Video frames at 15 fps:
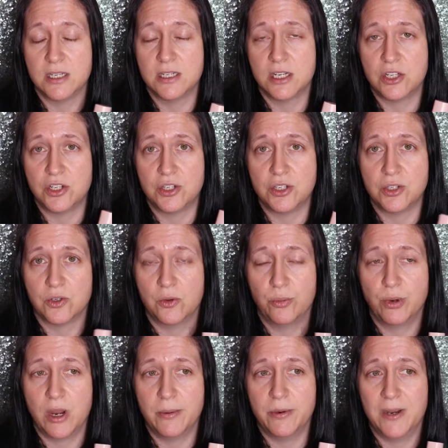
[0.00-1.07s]
the Touch and Soul
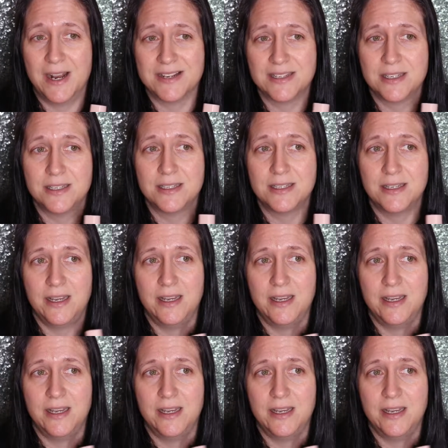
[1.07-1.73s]
Primer Essence,